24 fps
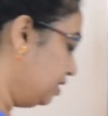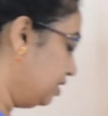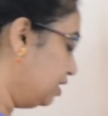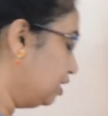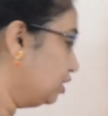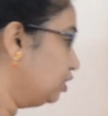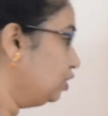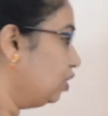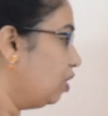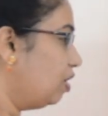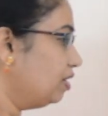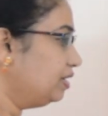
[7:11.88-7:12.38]
the
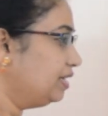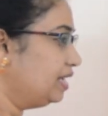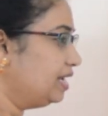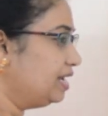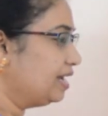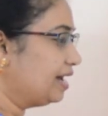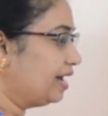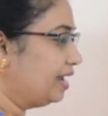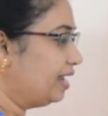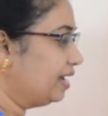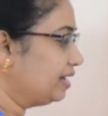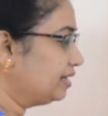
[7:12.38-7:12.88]
total
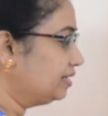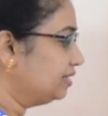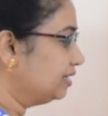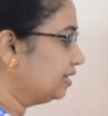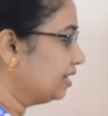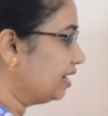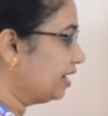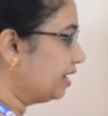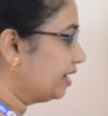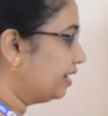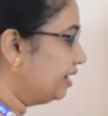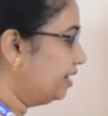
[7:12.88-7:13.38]
collector
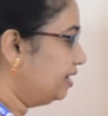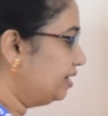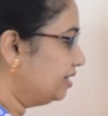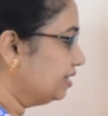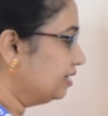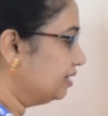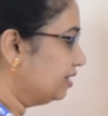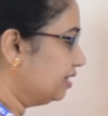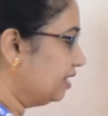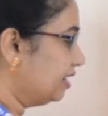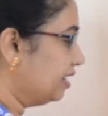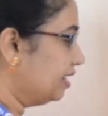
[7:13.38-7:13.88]
current
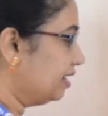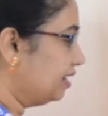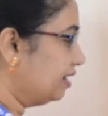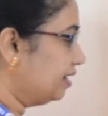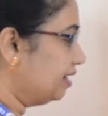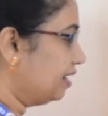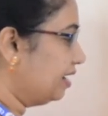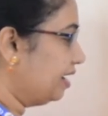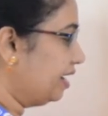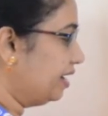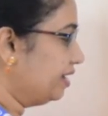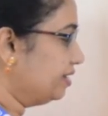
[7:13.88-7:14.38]

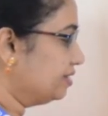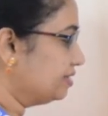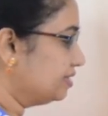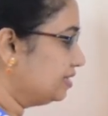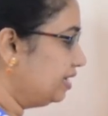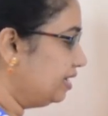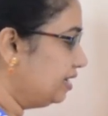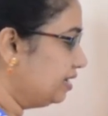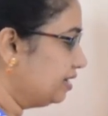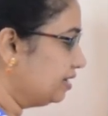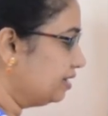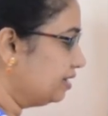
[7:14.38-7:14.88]
IC,